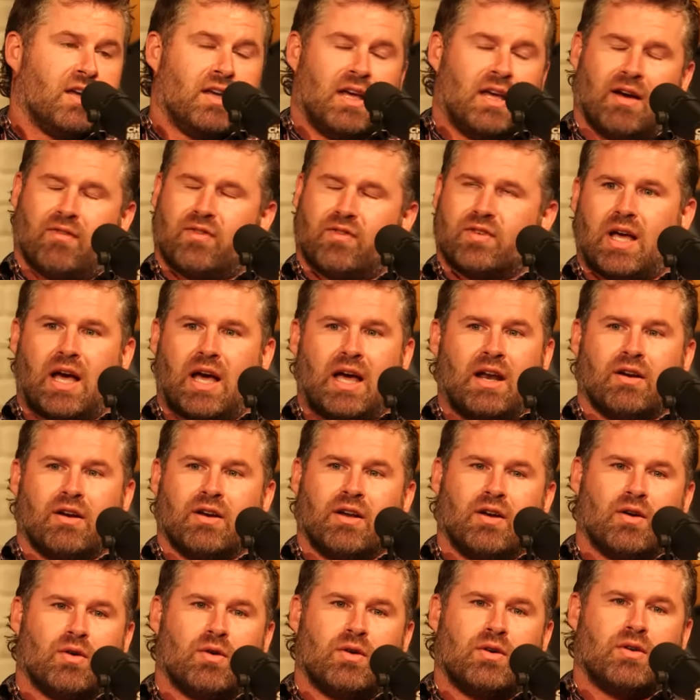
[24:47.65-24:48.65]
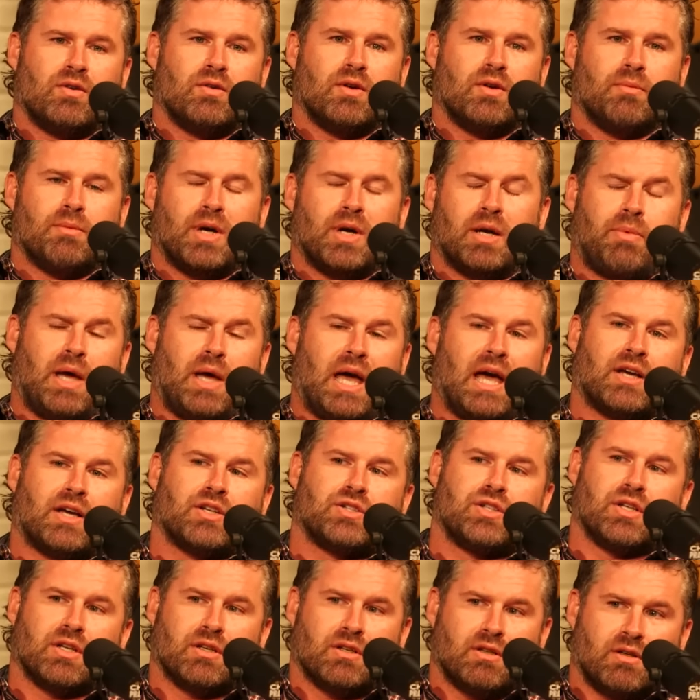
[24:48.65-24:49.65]
Yeah. I don't know my
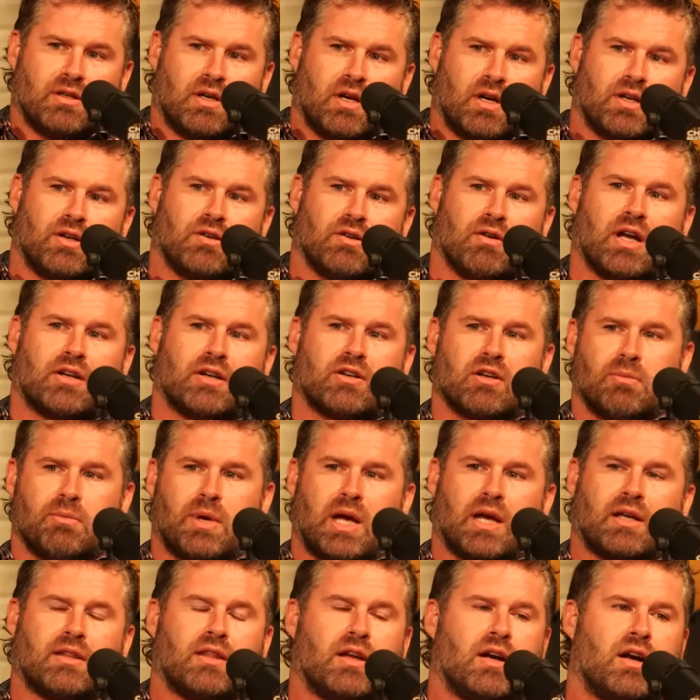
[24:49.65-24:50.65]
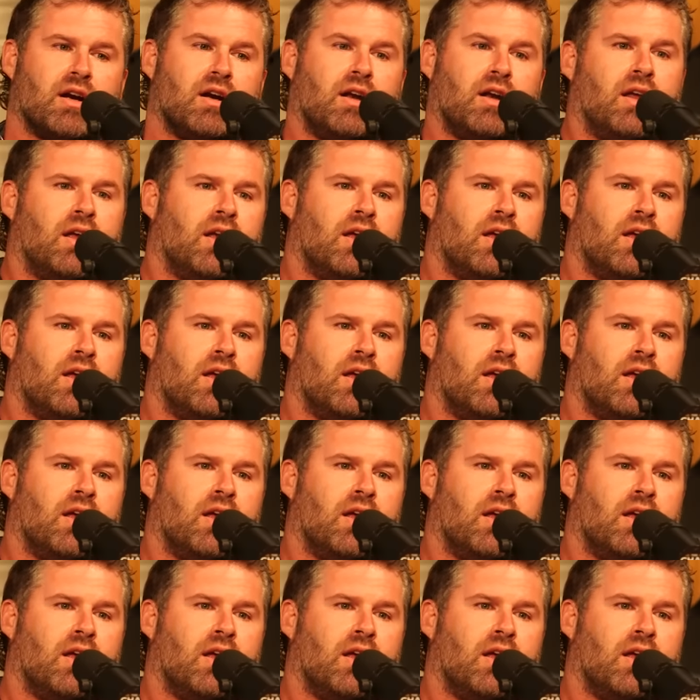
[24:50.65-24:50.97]
packaging director back there.